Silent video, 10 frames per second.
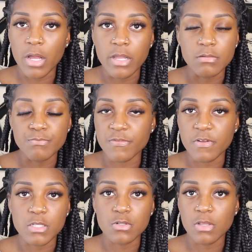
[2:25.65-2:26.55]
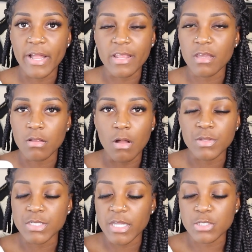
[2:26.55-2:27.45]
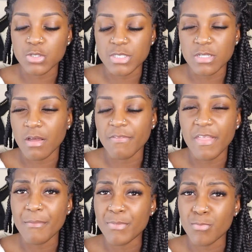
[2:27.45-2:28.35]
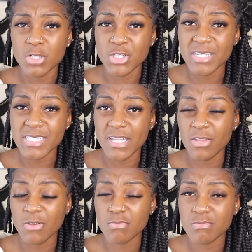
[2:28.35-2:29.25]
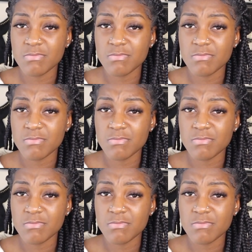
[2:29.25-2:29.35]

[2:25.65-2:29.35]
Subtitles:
and professional lighting and all this extra stuff that people are trying to sell you.